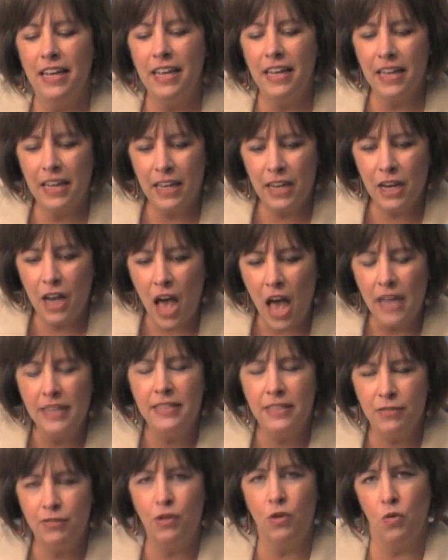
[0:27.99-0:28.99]
in a
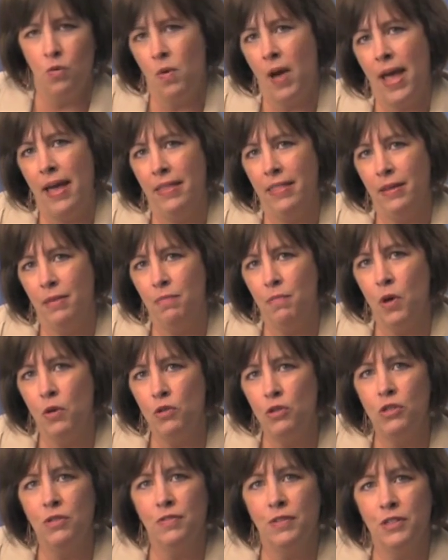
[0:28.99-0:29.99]
different way than most